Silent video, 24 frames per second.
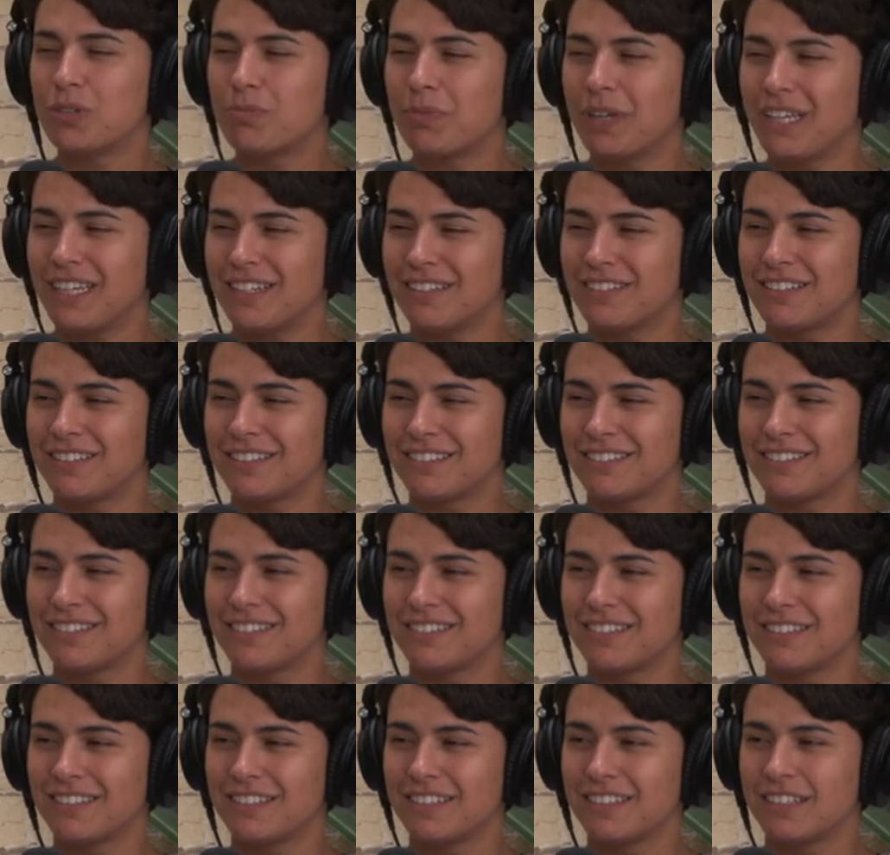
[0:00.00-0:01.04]
peace
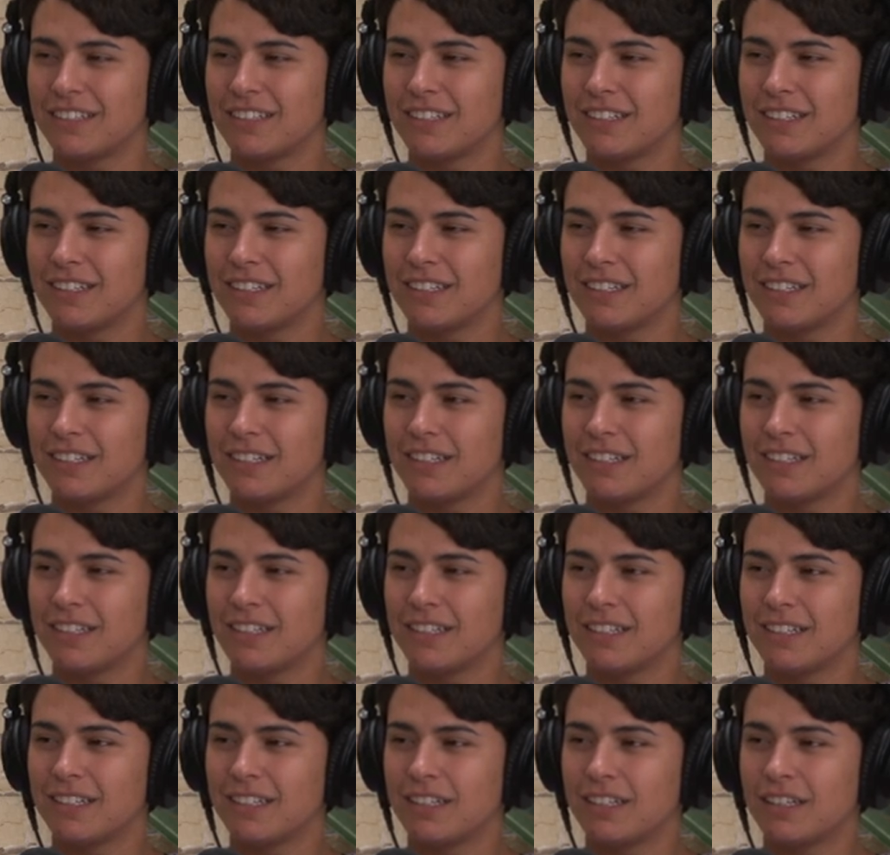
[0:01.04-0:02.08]
shalom is hello
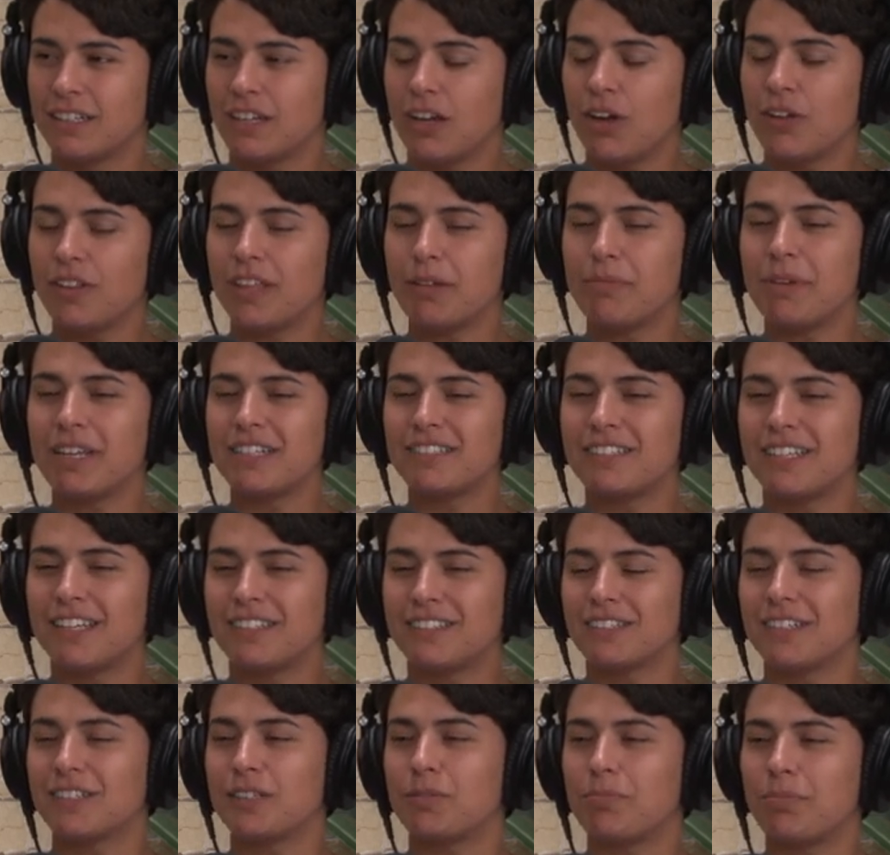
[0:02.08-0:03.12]
that makes
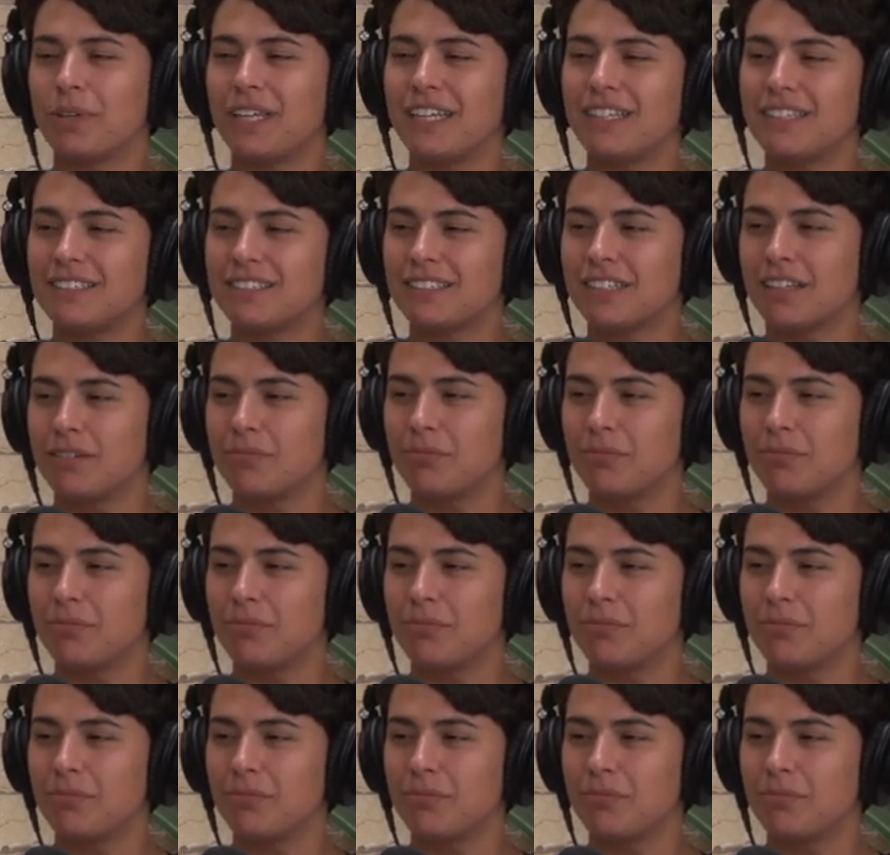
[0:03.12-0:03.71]
sense. And peace goodbye. can